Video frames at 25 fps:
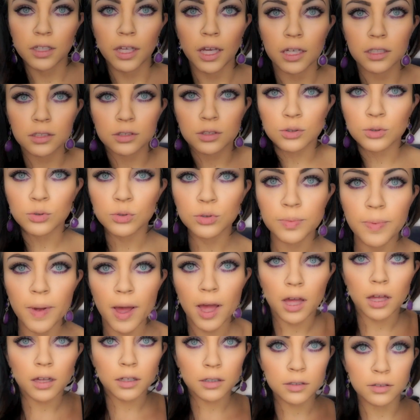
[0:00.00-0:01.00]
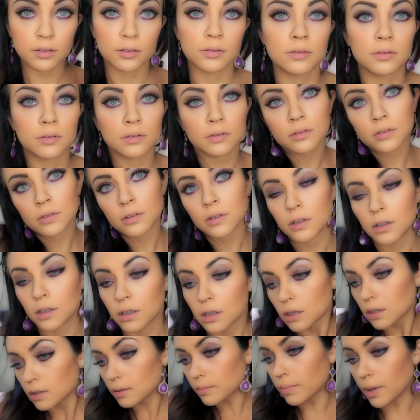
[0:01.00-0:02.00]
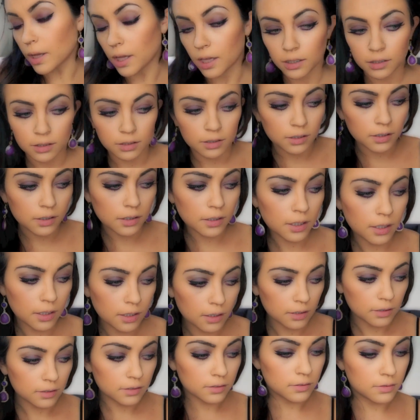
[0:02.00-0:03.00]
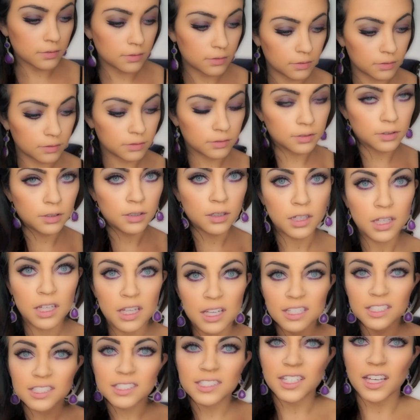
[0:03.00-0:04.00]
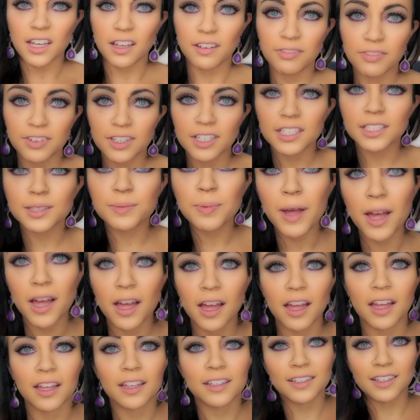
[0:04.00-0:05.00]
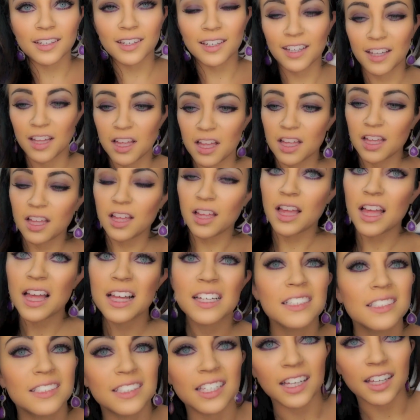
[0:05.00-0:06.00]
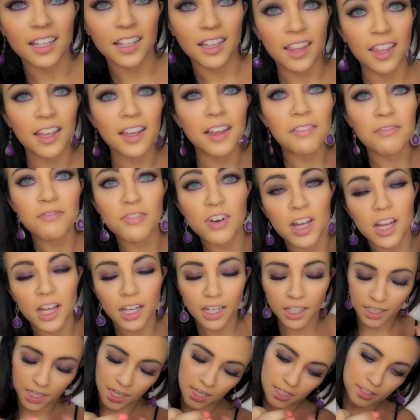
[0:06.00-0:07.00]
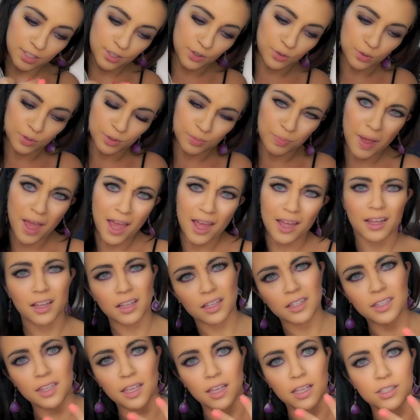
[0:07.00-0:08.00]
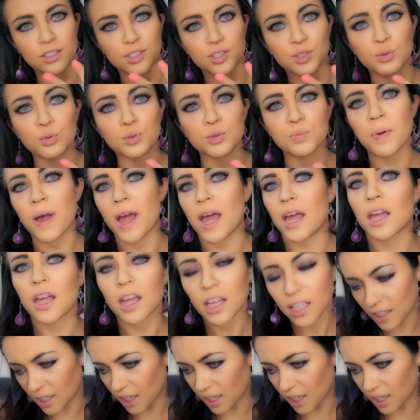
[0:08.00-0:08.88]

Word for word: Guess who's back? Back again. Steffi's back. Tell a friend, guess who's back? Guess who's back?